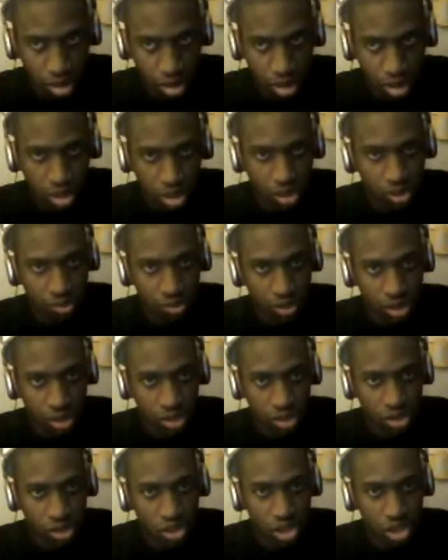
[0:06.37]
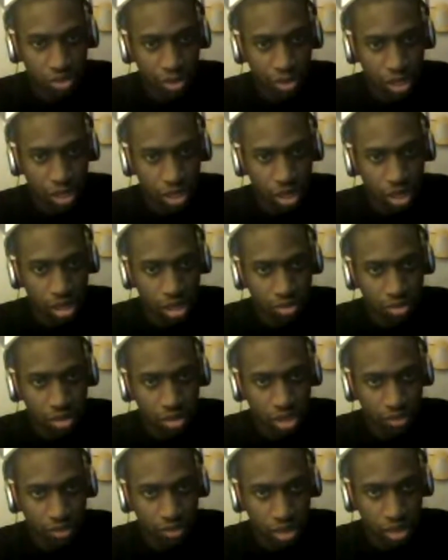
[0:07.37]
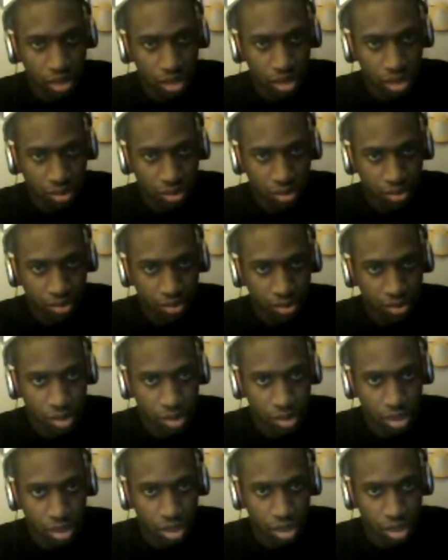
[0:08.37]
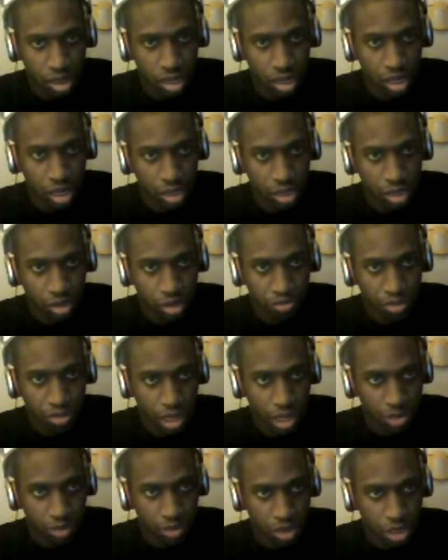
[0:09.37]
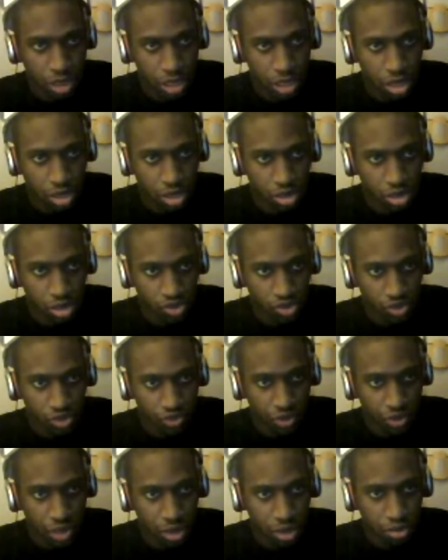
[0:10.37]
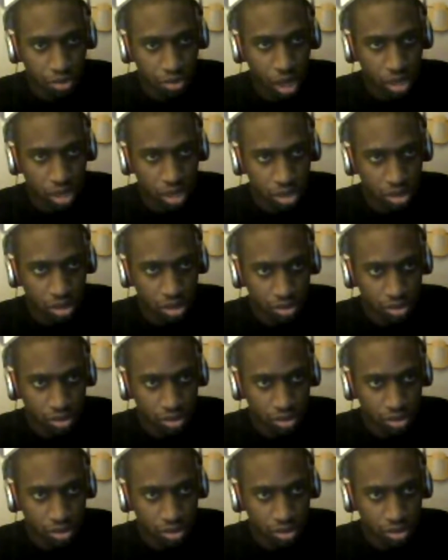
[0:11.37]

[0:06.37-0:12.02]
Hello, this is Gigi Mega Aim 17, and I am back with another Loot Crate unboxing.